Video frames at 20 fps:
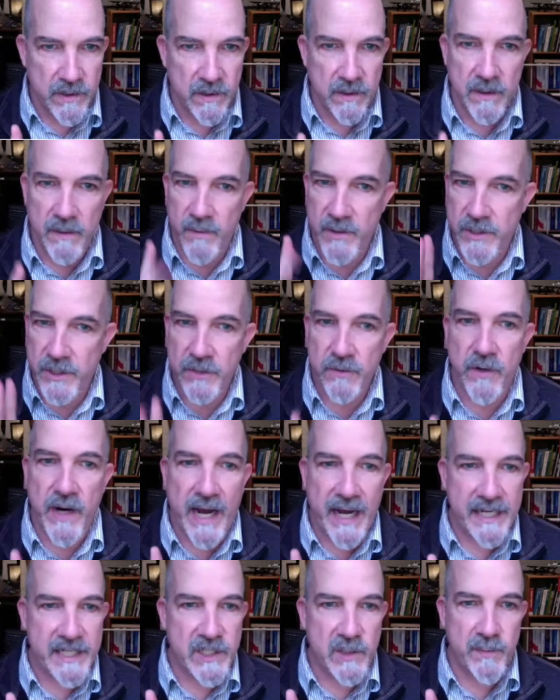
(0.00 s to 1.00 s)
Number two,
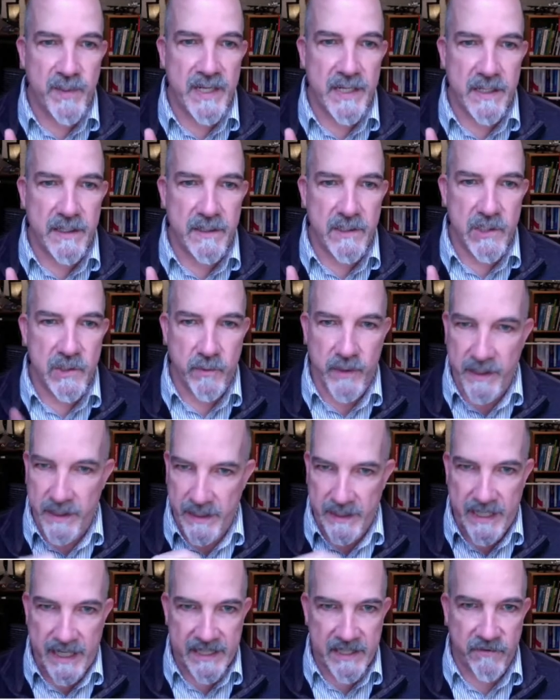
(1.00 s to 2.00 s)
high speed, so we can get
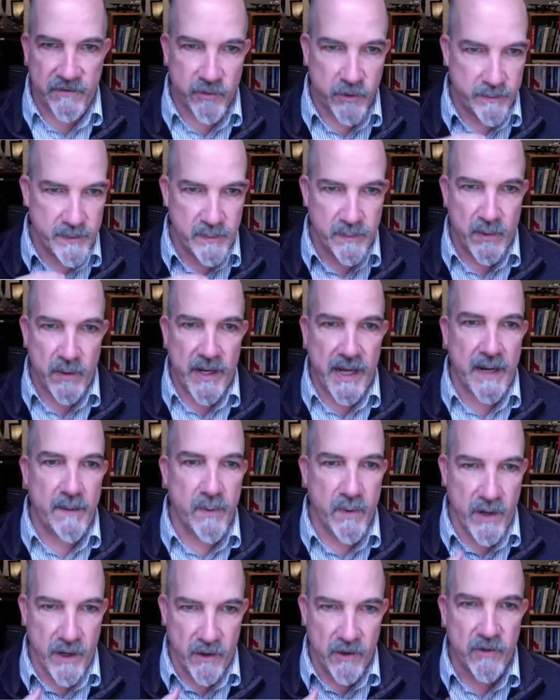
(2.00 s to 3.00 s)
lots of trips per day
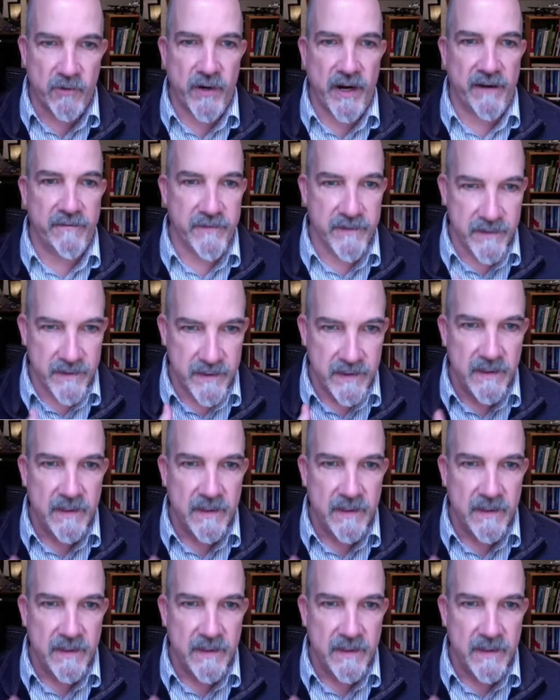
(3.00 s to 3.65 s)
per aircraft.